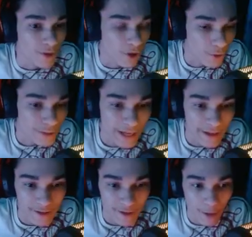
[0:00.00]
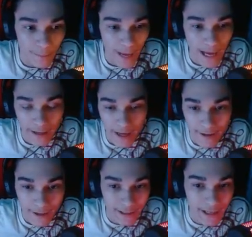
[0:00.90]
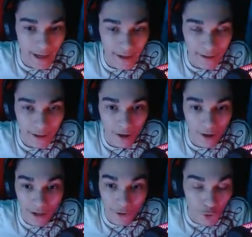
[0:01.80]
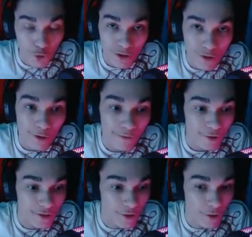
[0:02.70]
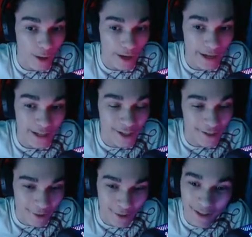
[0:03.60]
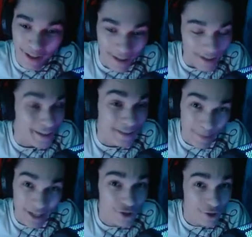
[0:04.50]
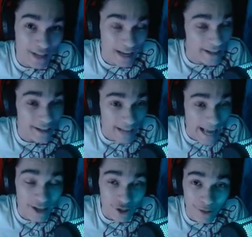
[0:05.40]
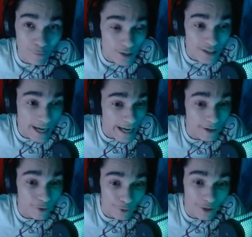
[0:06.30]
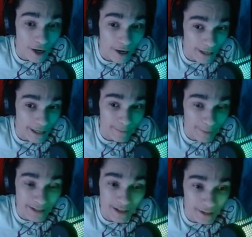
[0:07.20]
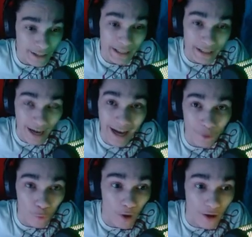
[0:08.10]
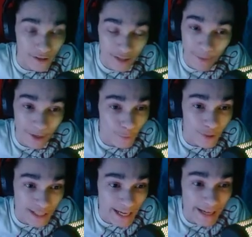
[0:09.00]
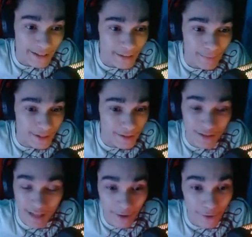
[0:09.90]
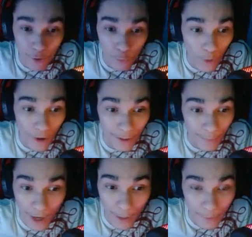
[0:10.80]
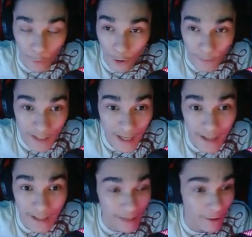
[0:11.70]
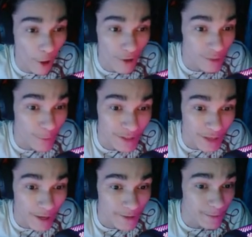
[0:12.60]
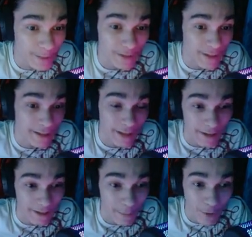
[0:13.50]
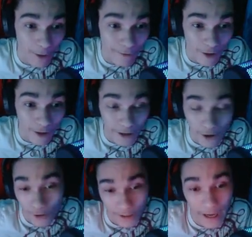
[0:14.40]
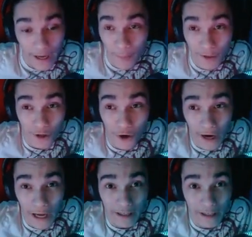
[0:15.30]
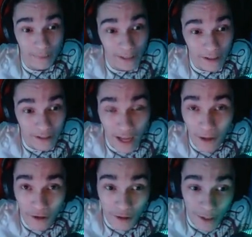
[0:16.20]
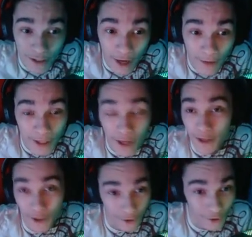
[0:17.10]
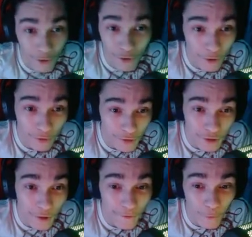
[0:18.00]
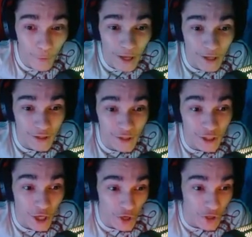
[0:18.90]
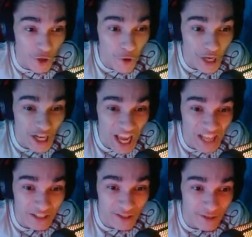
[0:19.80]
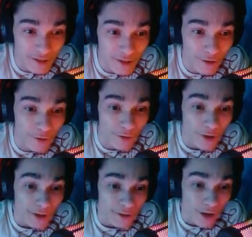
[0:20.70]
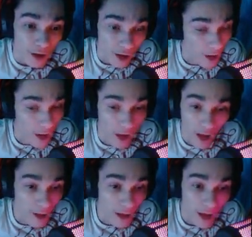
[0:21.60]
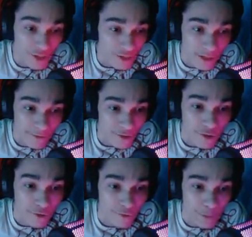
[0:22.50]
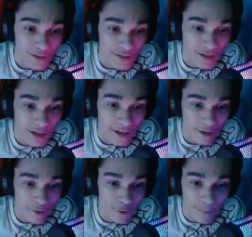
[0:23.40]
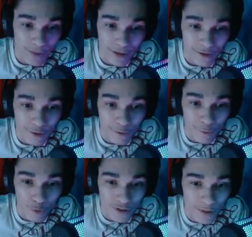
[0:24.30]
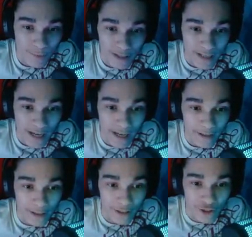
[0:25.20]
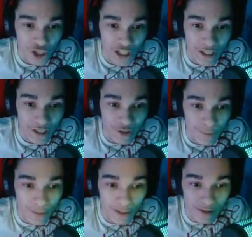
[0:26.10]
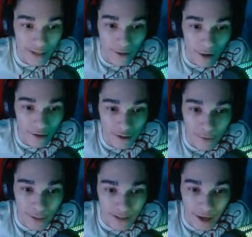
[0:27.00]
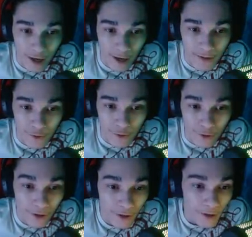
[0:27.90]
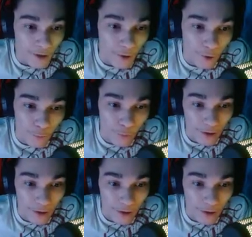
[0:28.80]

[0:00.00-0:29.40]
Okay, so I'm back at it again, in a new server, so I actually looked to make sure that it actually was a hack or not, and basically it kinda was. Somebody was hacking because, I don't know, one, they probably were upset, they lost so many times, and they probably felt like, okay, I'm gonna start hacking because I lost so many times, you don't deserve the wins, Unit 8, so... I just left the server because I don't want to be in a server where somebody's hacking and cheating just because they lost so many times or what.